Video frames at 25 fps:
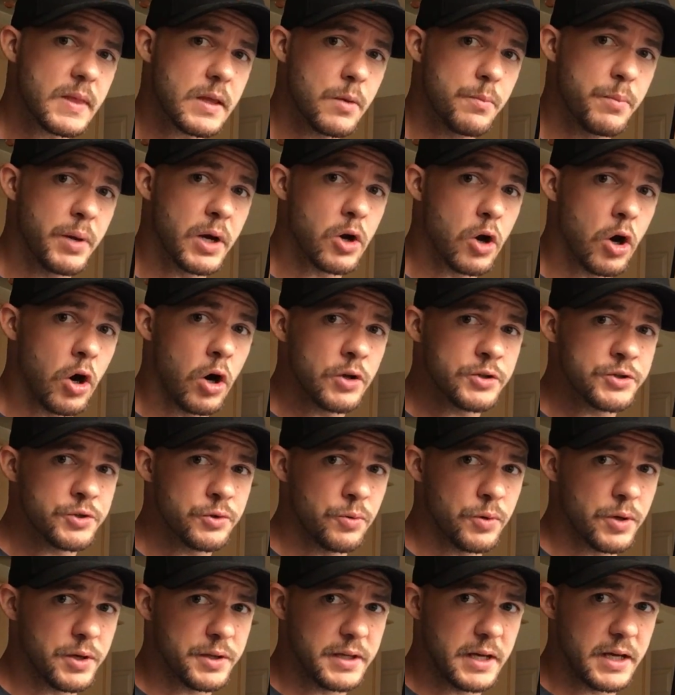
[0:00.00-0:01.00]
but also
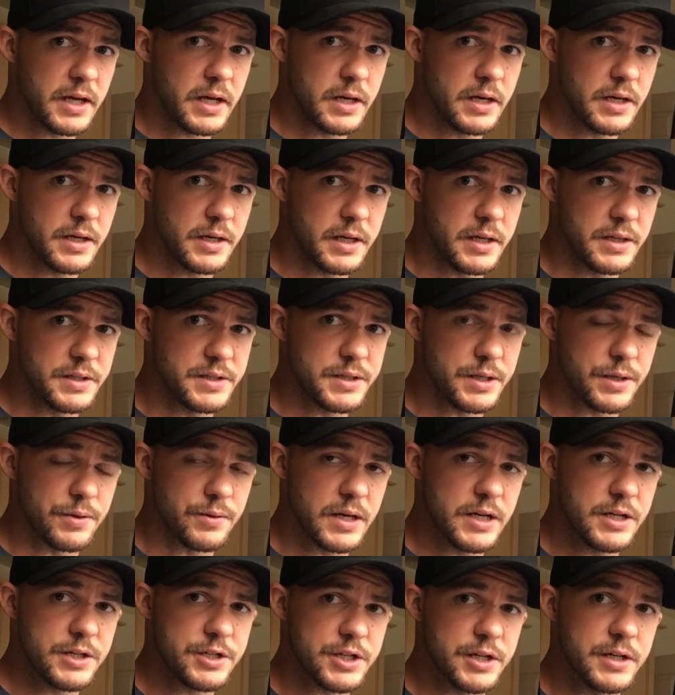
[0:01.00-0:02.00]
worth taking into
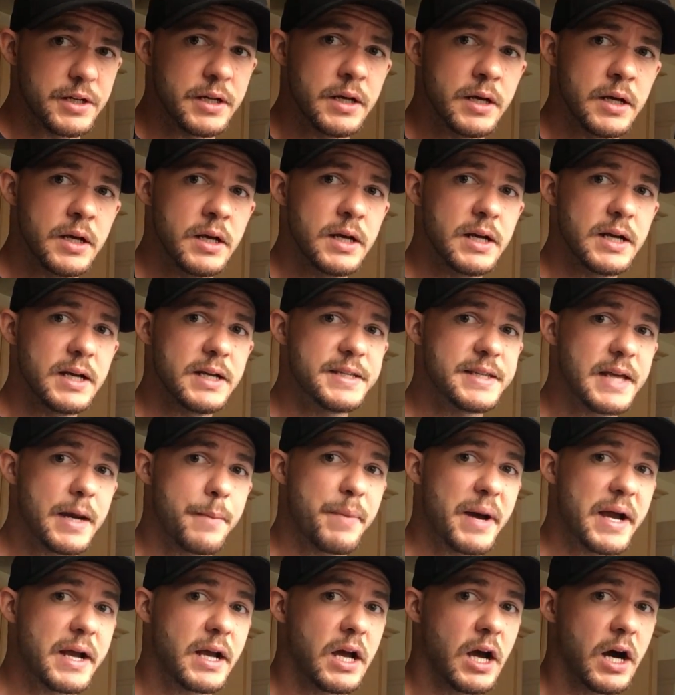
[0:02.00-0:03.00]
consideration is
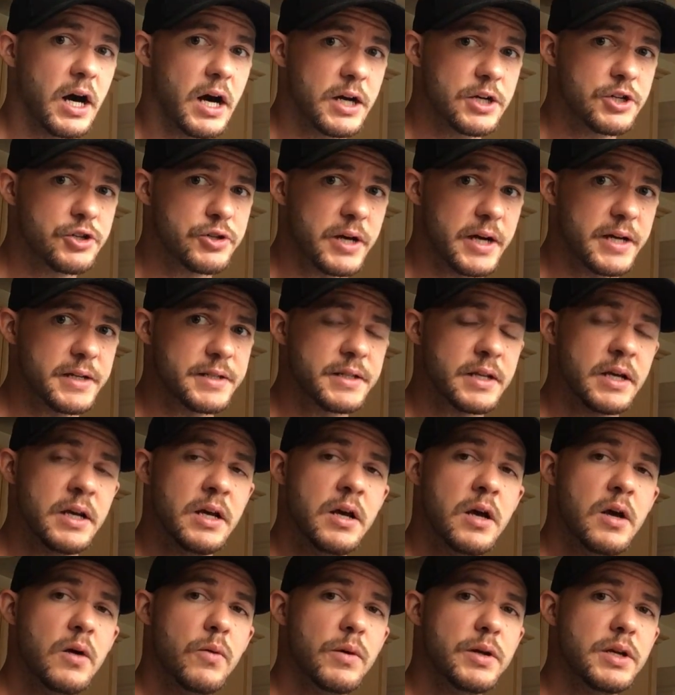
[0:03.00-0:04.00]
that by contrast,
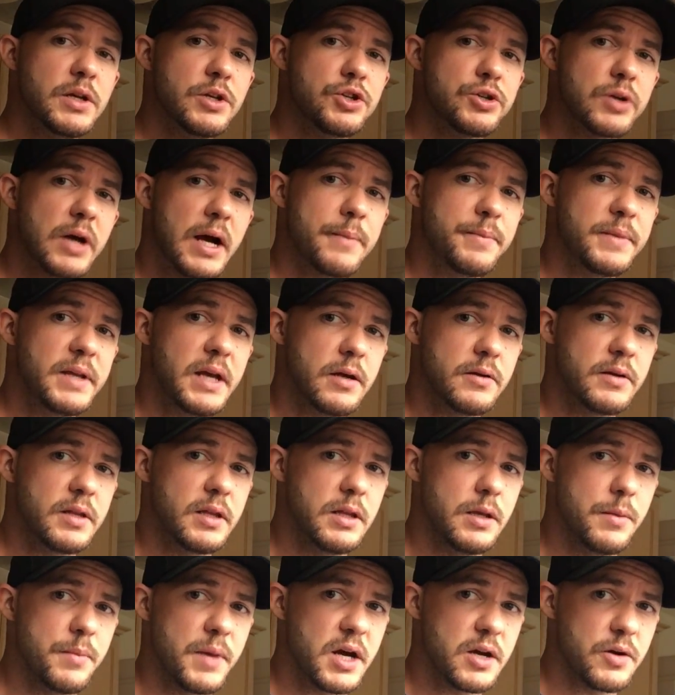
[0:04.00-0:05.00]
when you drop down to
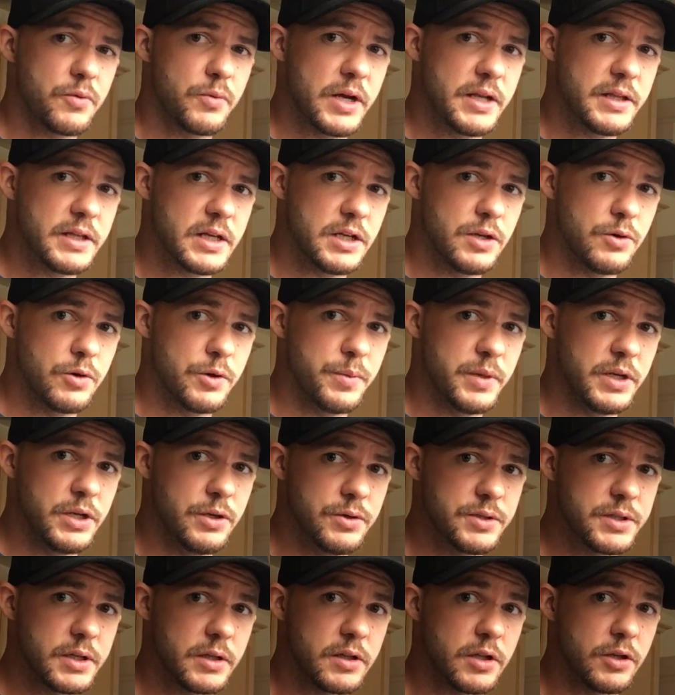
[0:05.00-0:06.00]
the amount of weight that you would be
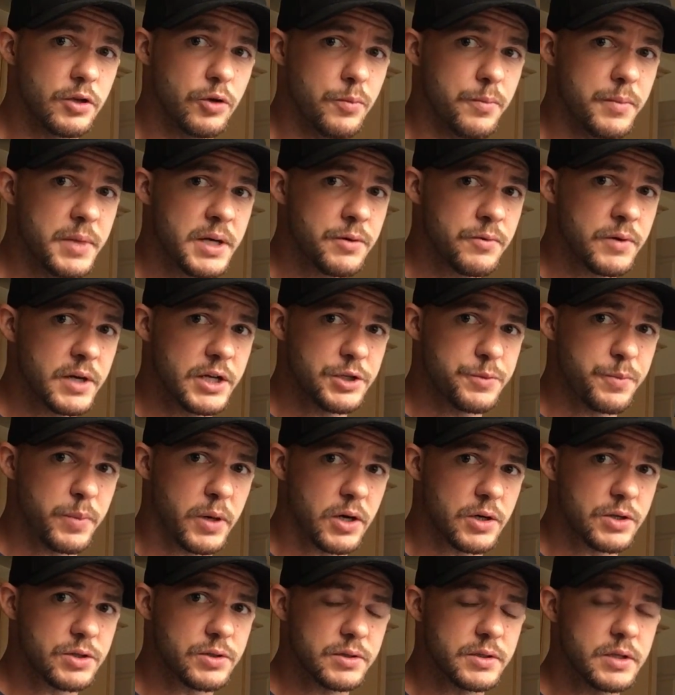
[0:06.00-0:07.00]
using to do mid-range
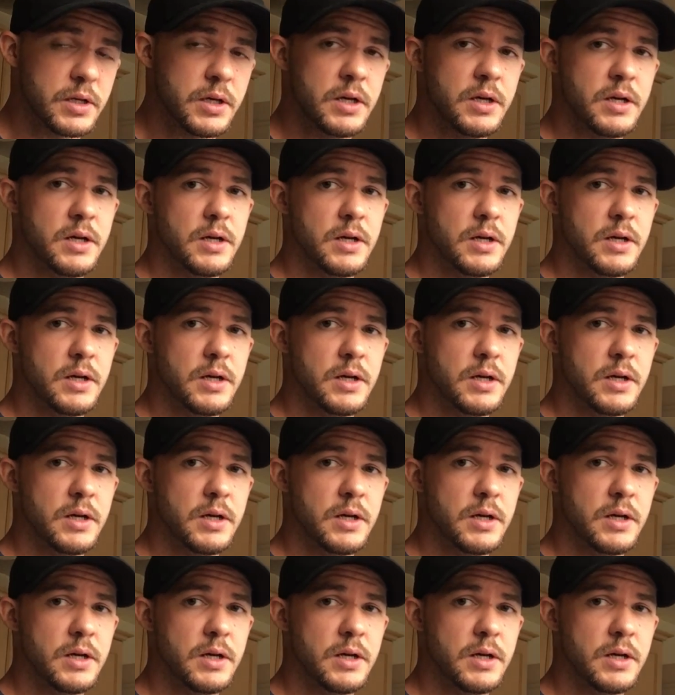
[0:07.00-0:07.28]
partials,